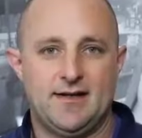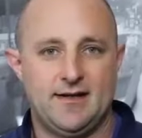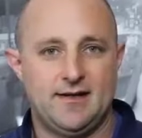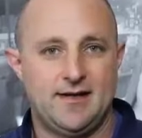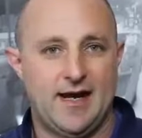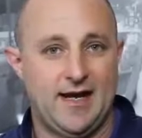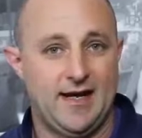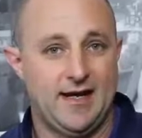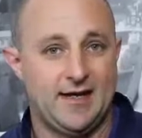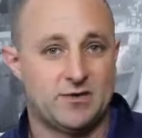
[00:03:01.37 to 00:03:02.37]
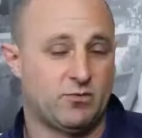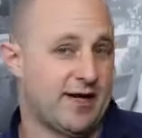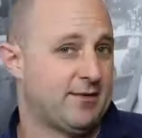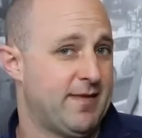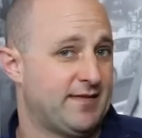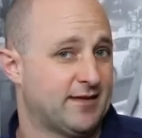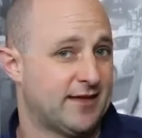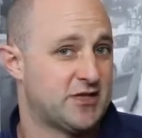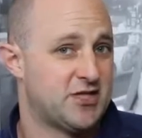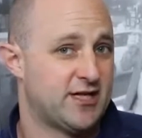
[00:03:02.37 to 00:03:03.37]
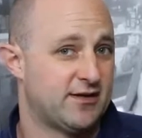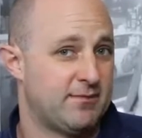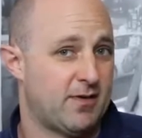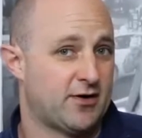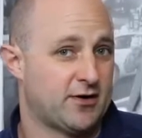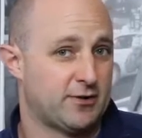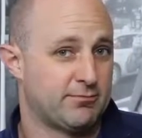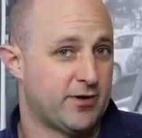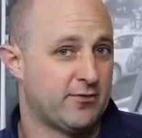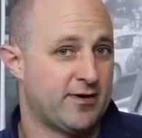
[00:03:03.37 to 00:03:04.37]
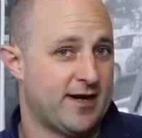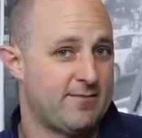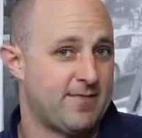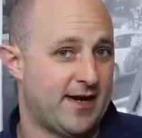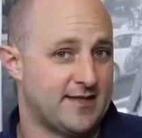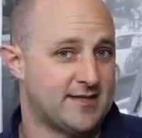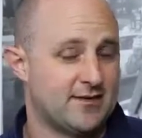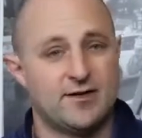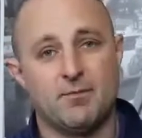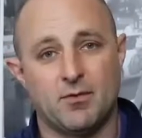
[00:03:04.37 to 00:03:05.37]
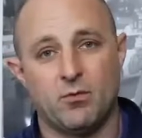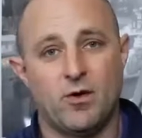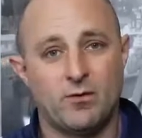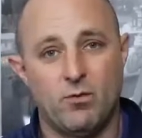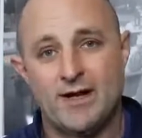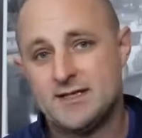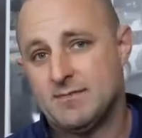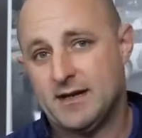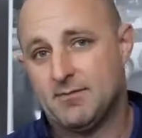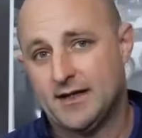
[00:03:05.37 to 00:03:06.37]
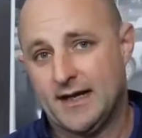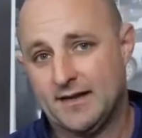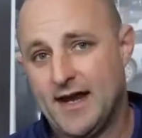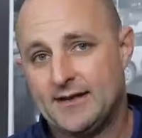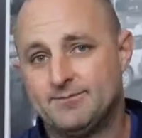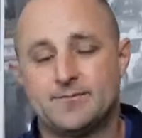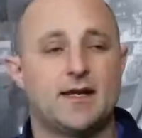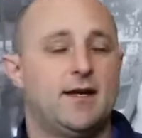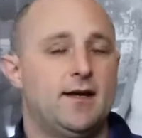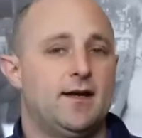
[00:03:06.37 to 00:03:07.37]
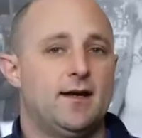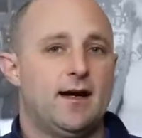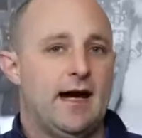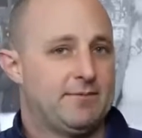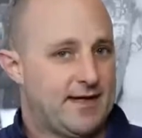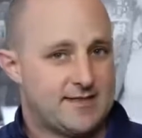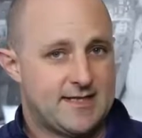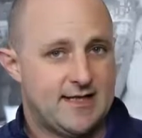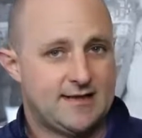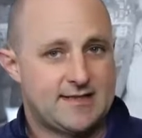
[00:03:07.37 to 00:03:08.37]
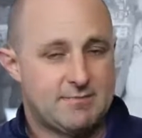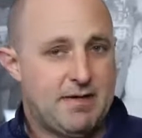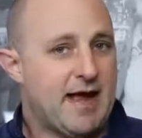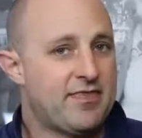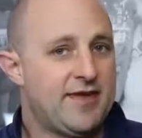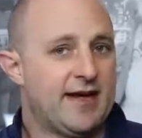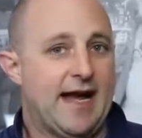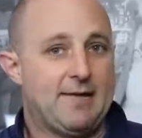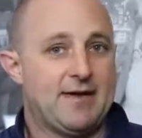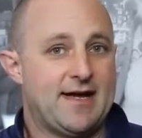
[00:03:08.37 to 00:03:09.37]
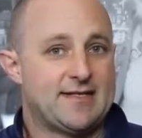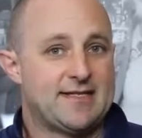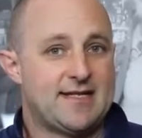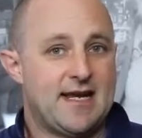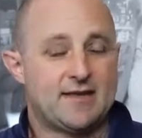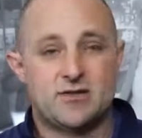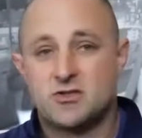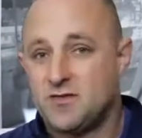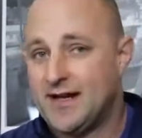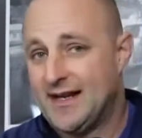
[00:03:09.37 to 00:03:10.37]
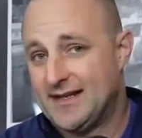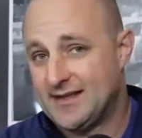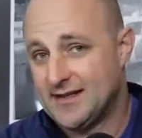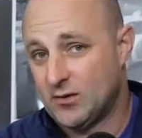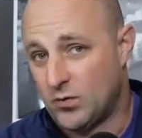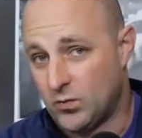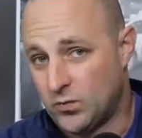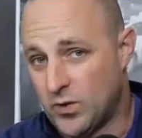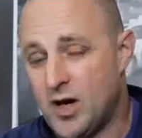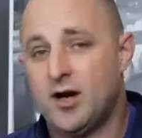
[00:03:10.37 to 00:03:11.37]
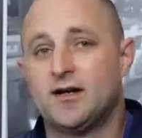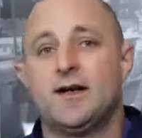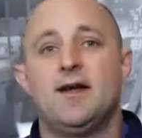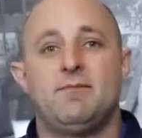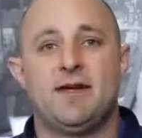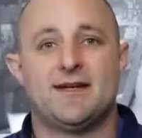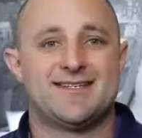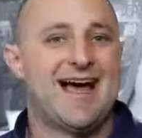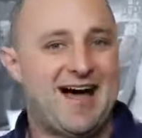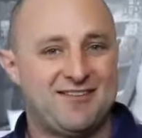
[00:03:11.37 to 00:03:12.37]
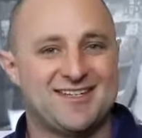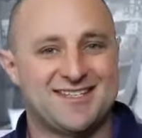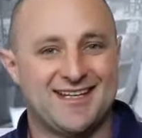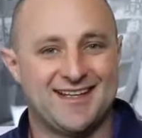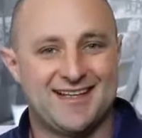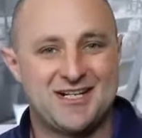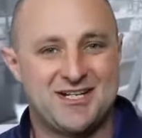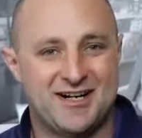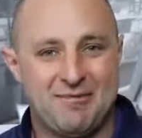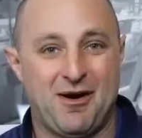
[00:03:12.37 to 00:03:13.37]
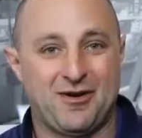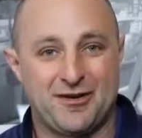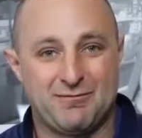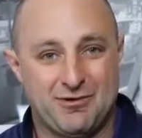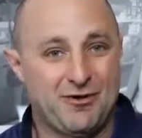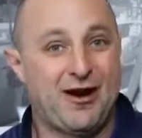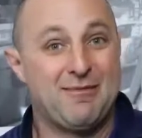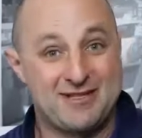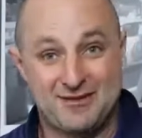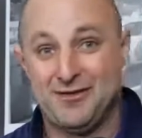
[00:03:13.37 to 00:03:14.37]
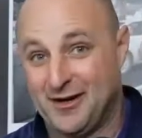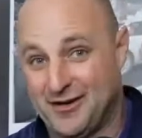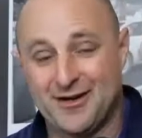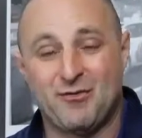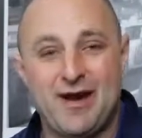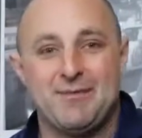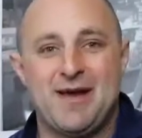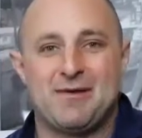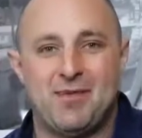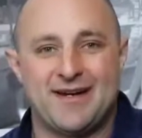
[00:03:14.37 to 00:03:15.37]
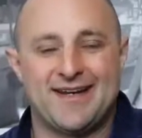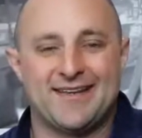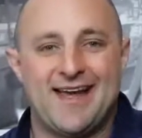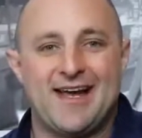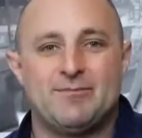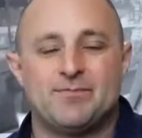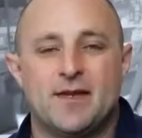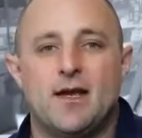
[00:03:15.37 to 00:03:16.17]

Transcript: in and recommend the Legendary Marketer program as their #1 way to make money online. I'm not saying that's a bad thing. I'm not saying they're doing anything wrong, because obviously the Legendary Marketer program is a very good way to make money online.